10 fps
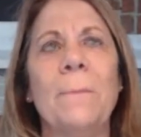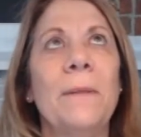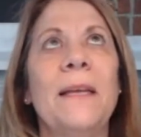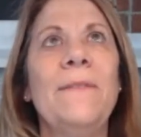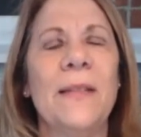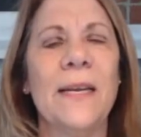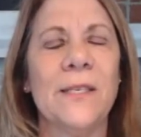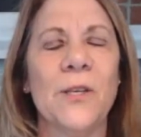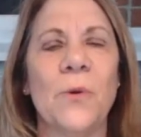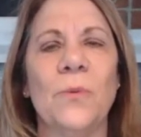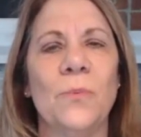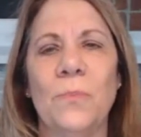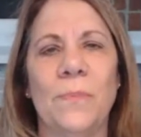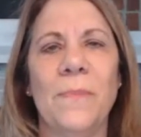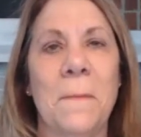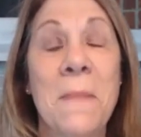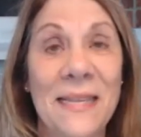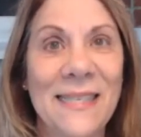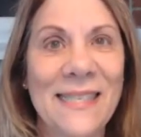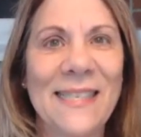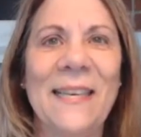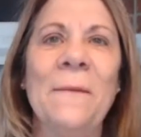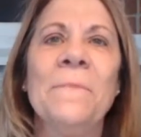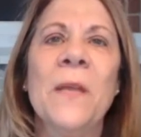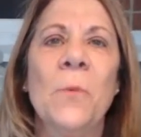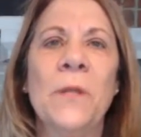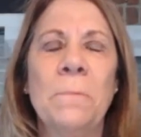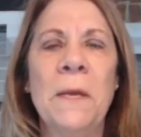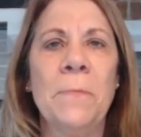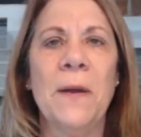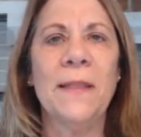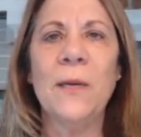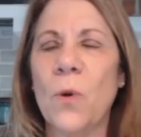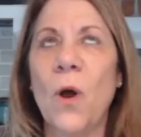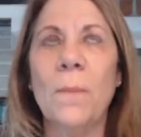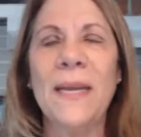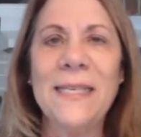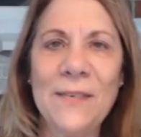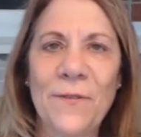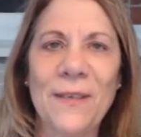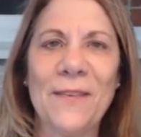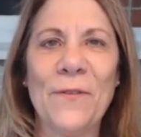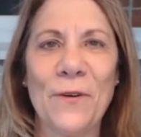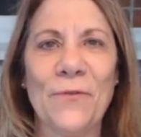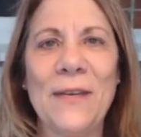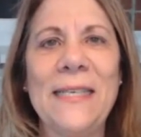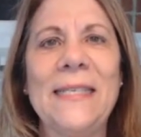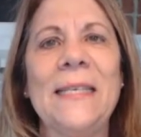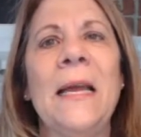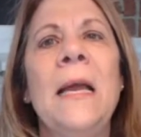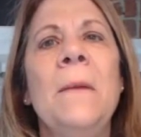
I believe in that so immensely with people. I we're all made differently for a reason.